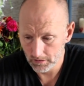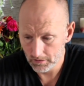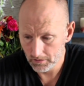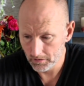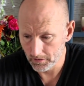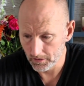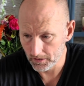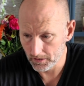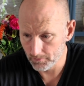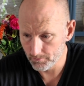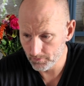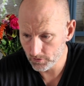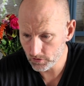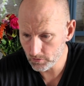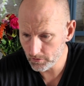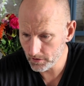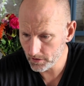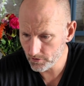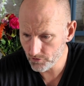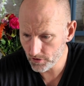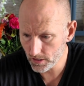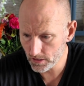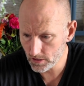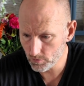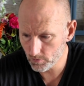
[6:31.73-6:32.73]
this will be an
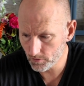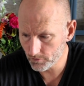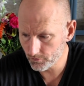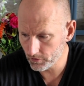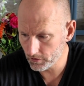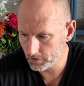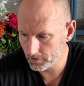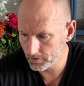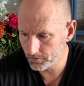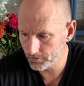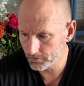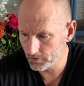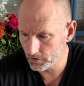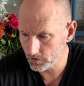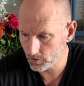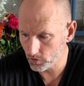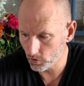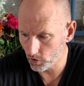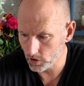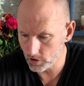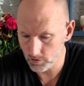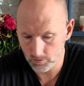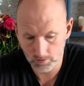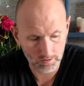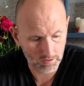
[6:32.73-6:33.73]
interesting one for the
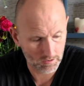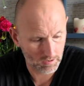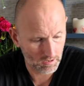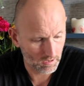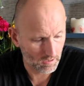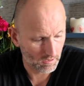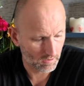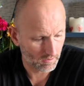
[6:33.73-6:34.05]
Scottish ones.